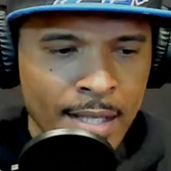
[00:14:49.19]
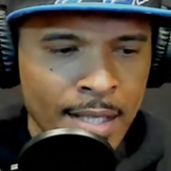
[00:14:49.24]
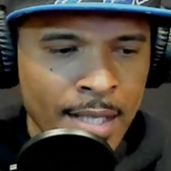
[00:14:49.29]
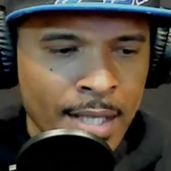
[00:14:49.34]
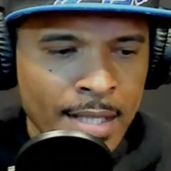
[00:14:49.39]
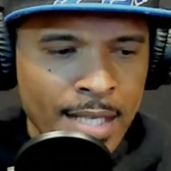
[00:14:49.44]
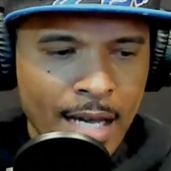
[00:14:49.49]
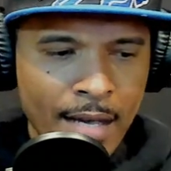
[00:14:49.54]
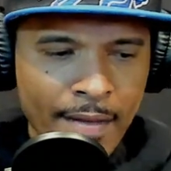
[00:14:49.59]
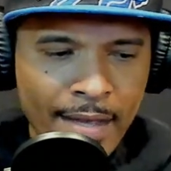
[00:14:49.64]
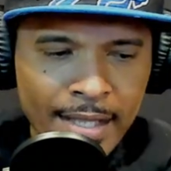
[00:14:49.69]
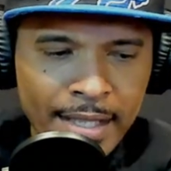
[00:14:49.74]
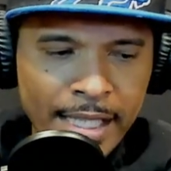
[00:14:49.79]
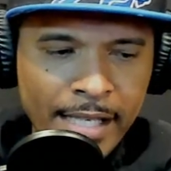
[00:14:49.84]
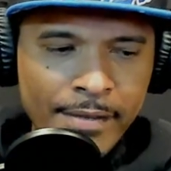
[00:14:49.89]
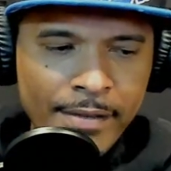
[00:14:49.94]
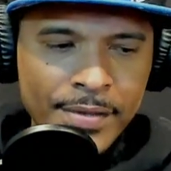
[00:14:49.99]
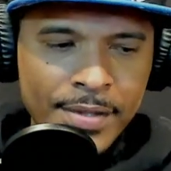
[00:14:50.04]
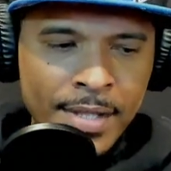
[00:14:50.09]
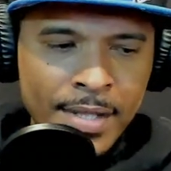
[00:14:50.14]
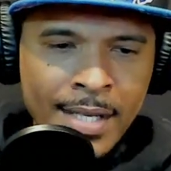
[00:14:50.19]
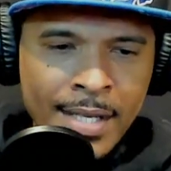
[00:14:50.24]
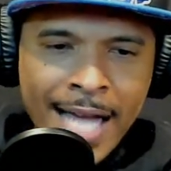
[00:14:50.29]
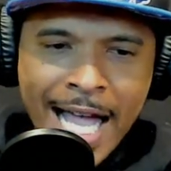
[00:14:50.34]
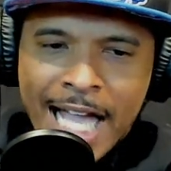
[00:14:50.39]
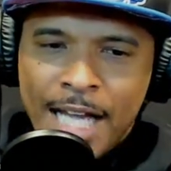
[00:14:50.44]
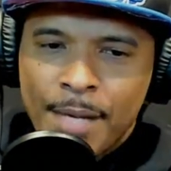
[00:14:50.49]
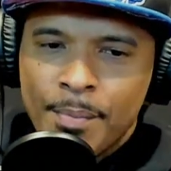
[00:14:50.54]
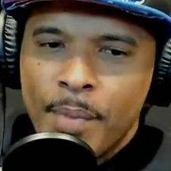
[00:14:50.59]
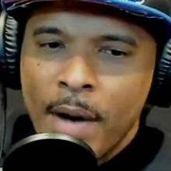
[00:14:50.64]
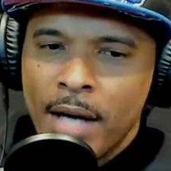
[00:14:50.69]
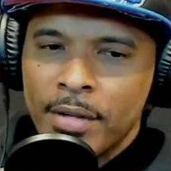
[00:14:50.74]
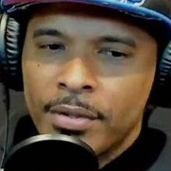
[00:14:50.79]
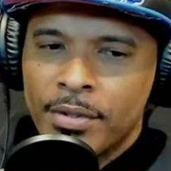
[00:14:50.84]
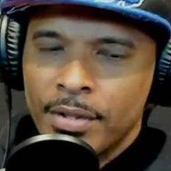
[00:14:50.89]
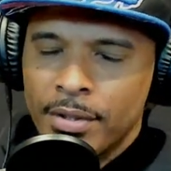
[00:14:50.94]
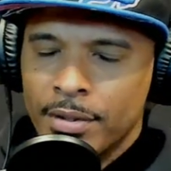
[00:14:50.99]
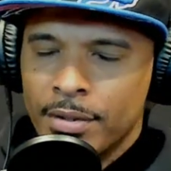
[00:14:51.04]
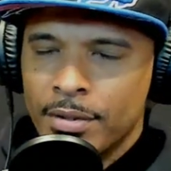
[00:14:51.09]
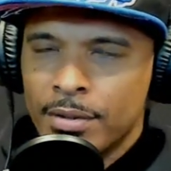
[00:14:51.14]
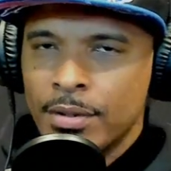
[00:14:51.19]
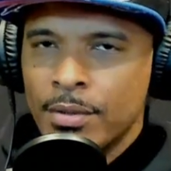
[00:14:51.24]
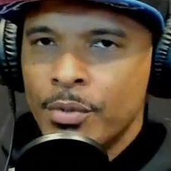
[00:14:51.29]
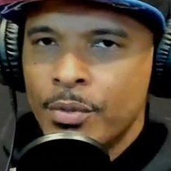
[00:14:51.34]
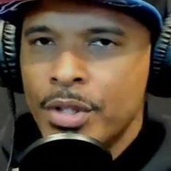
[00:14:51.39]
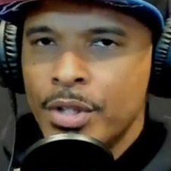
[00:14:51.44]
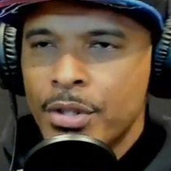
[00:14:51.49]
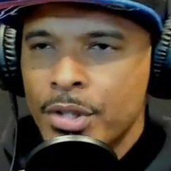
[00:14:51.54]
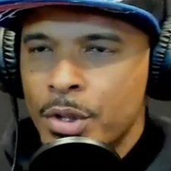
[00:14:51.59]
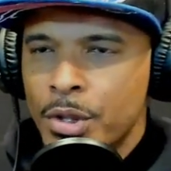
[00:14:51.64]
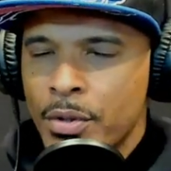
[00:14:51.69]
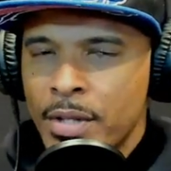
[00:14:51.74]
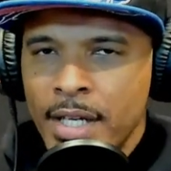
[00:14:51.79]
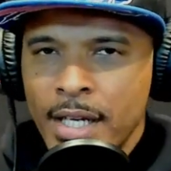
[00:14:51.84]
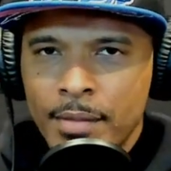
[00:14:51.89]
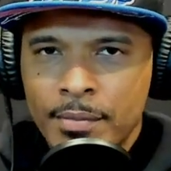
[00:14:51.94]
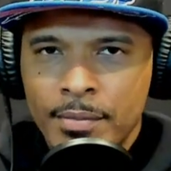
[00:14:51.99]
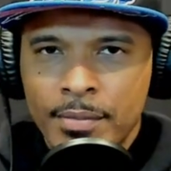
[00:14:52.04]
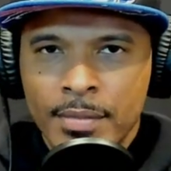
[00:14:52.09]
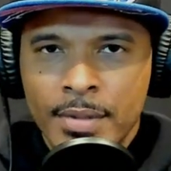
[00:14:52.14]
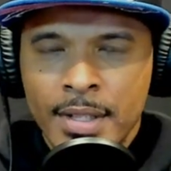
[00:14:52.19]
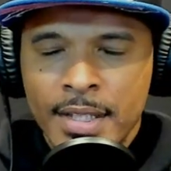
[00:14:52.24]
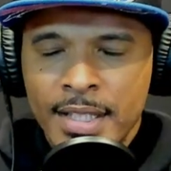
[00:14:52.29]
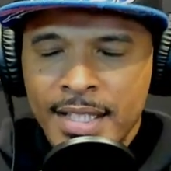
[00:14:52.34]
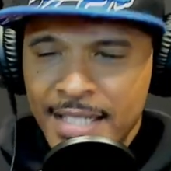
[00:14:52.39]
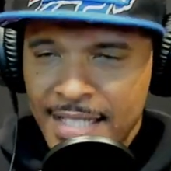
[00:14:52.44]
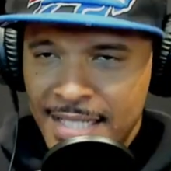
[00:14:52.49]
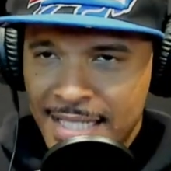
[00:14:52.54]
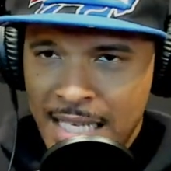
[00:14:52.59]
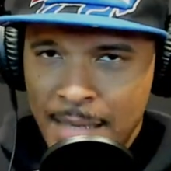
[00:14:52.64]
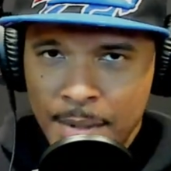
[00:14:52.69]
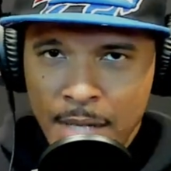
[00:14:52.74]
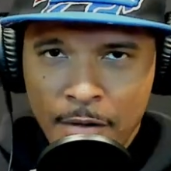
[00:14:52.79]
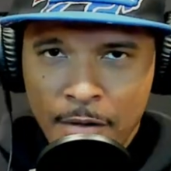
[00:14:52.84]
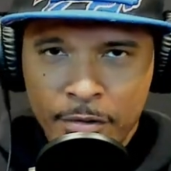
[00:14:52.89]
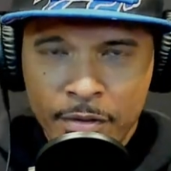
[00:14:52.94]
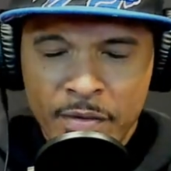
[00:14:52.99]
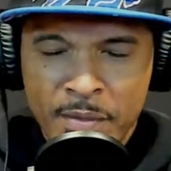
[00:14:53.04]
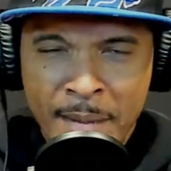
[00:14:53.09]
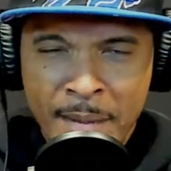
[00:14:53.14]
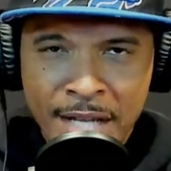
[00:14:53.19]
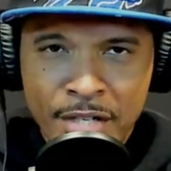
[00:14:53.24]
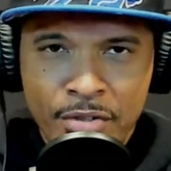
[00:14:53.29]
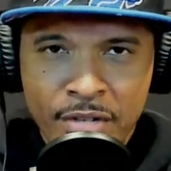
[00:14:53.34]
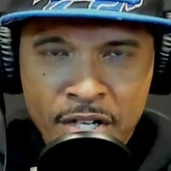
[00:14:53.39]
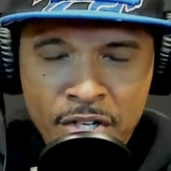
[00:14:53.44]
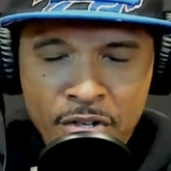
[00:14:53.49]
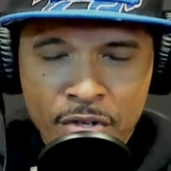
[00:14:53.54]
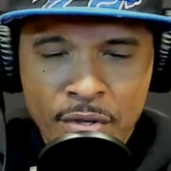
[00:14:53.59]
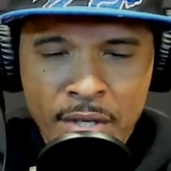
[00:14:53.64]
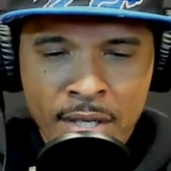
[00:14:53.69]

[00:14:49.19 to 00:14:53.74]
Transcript: Now, that leaves Ike Butker. What are you going to do with him? He's coming off of a major injury.